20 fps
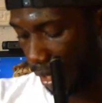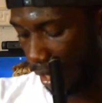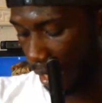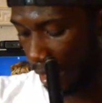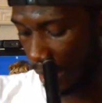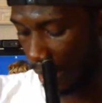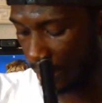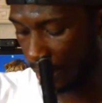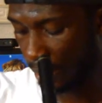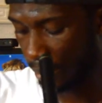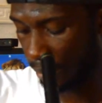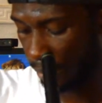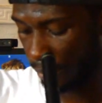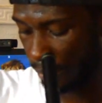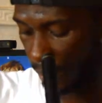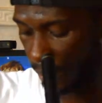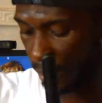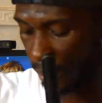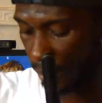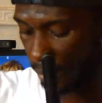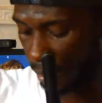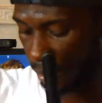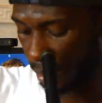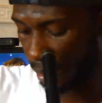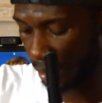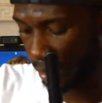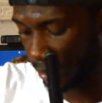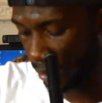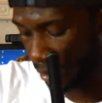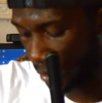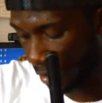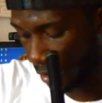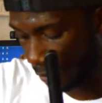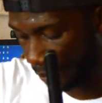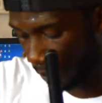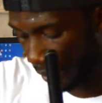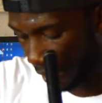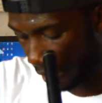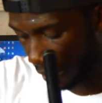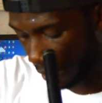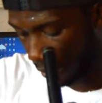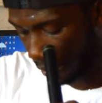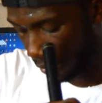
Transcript: And what else again is in this pack?